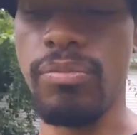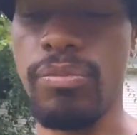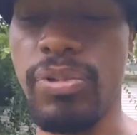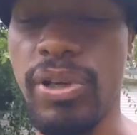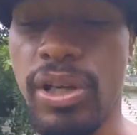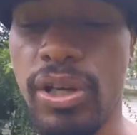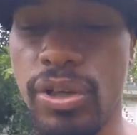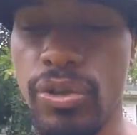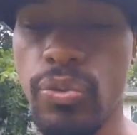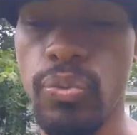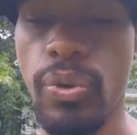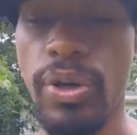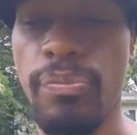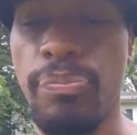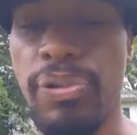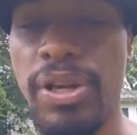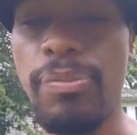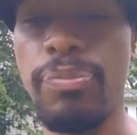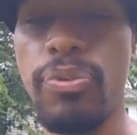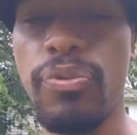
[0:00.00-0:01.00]
because when
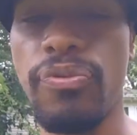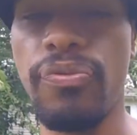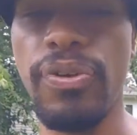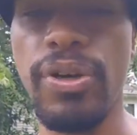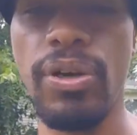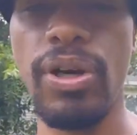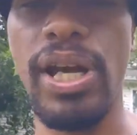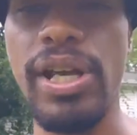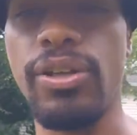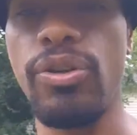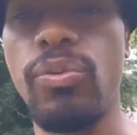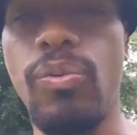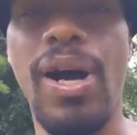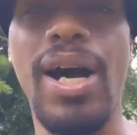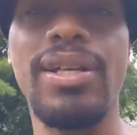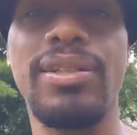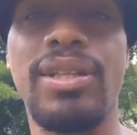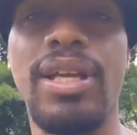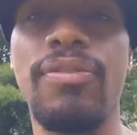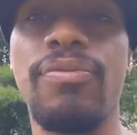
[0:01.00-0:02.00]
people feel like you
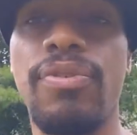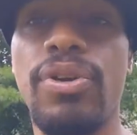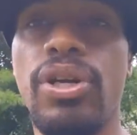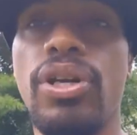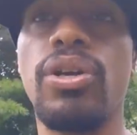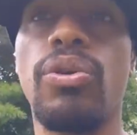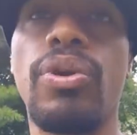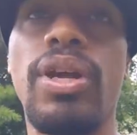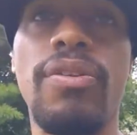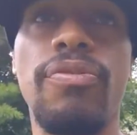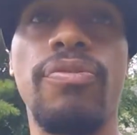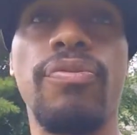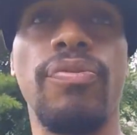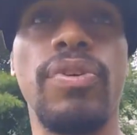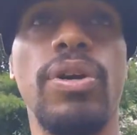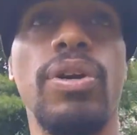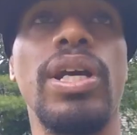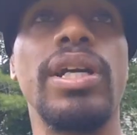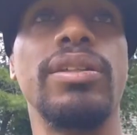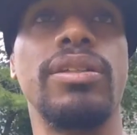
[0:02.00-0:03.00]
watch their video, they
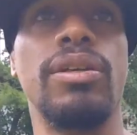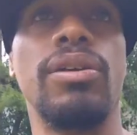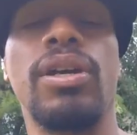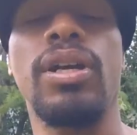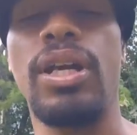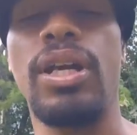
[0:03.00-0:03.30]
feel like they're